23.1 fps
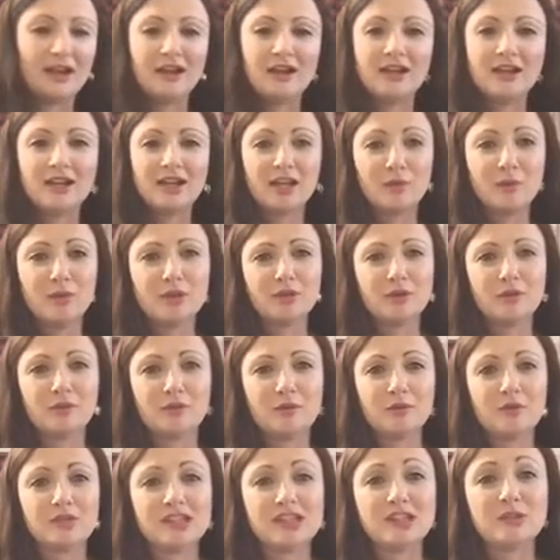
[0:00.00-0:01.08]
and again,
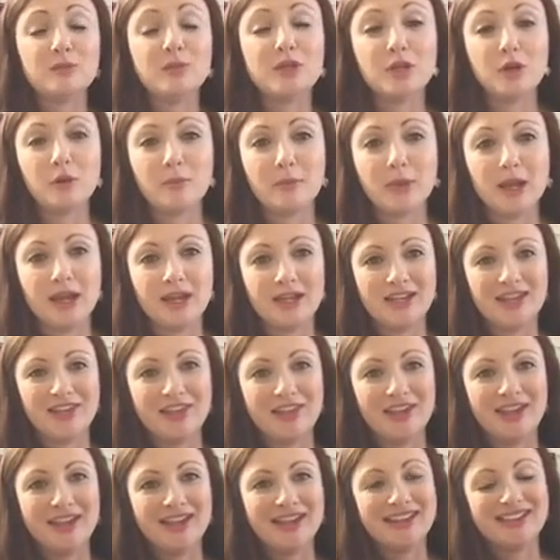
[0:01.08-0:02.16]
since we don't buy
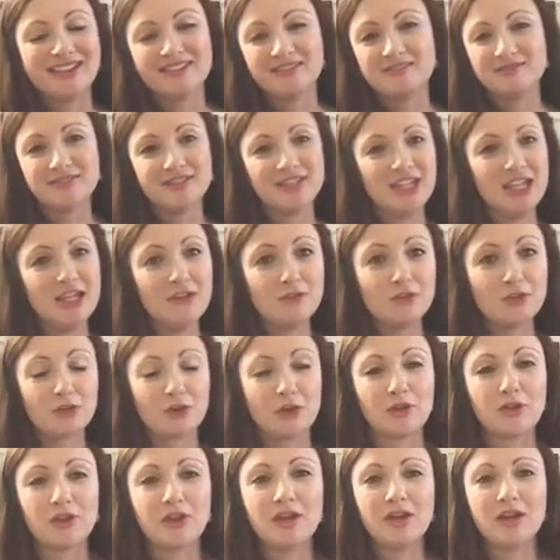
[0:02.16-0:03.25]
anything even
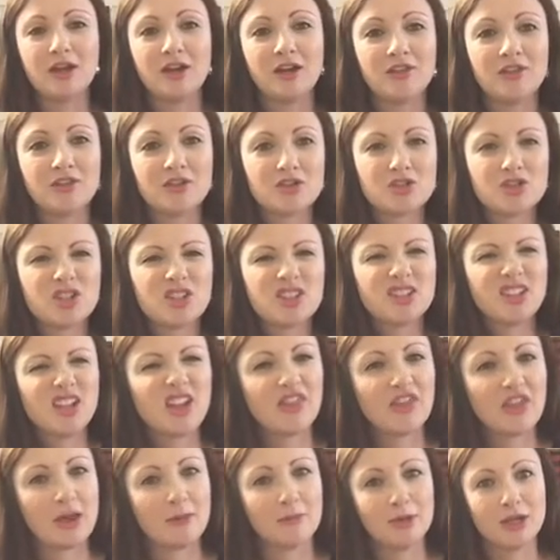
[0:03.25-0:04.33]
throughout the year, there's just
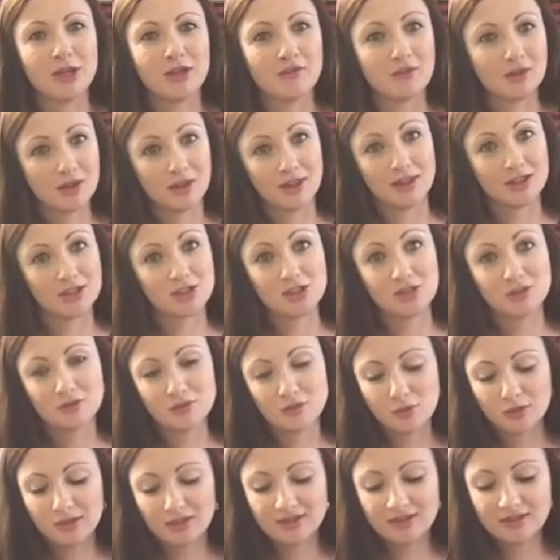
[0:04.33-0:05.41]
not that big of a collection of
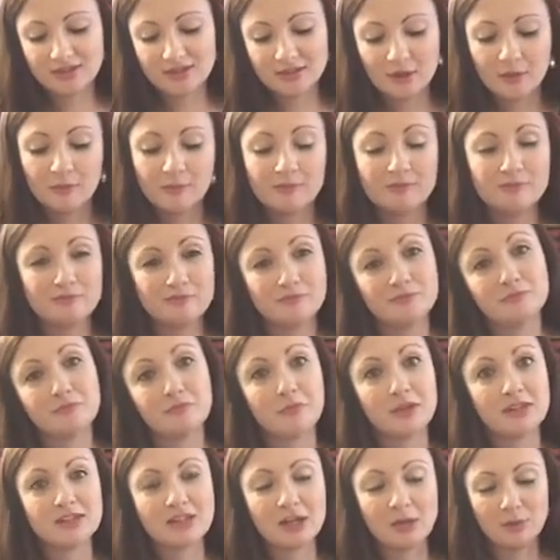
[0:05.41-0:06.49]
toys. So
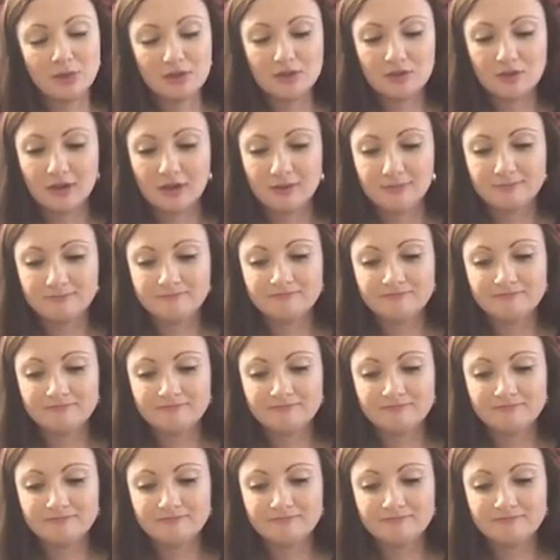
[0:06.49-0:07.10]
that's how we do that.